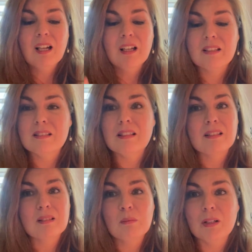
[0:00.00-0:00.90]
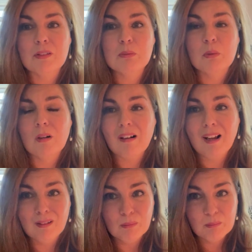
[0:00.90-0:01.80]
I could say so much more.
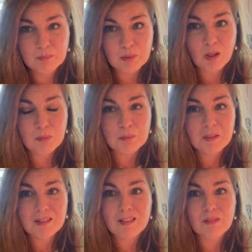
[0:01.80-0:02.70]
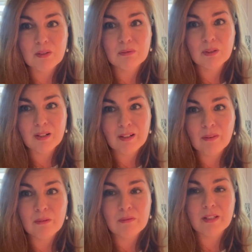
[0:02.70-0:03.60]
I'll probably save it for
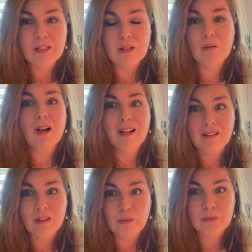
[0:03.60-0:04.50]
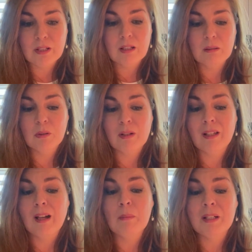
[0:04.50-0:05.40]
another video at another time,
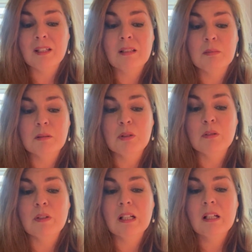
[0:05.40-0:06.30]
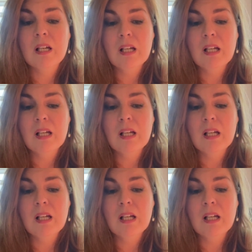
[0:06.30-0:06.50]
okay? I'm gonna keep it moving.